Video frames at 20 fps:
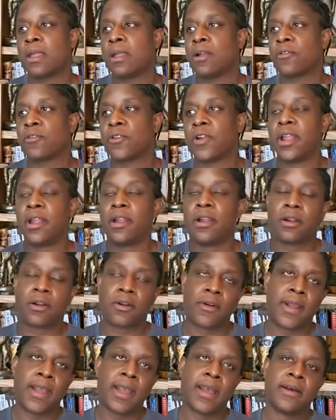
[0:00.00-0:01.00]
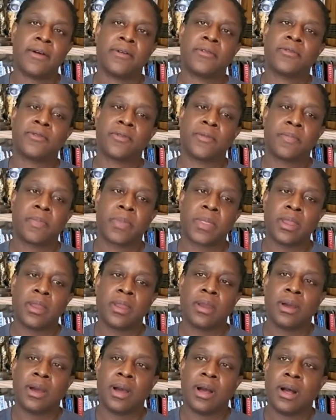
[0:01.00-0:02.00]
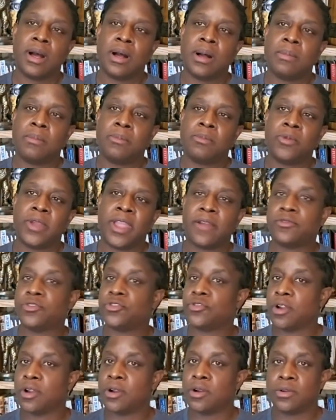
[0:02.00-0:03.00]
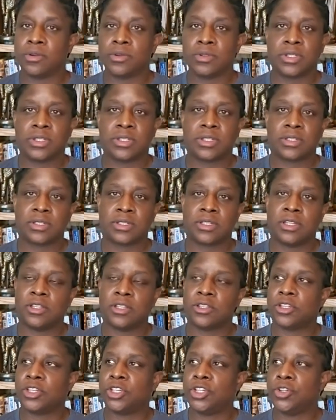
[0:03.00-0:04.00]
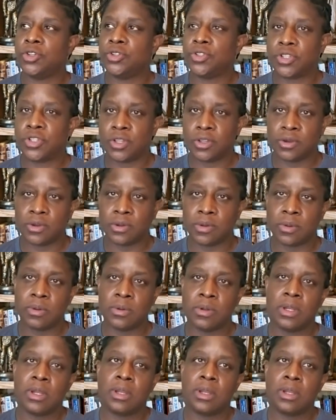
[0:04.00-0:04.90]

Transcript: For aircraft, um, we have drones, you know, the U 2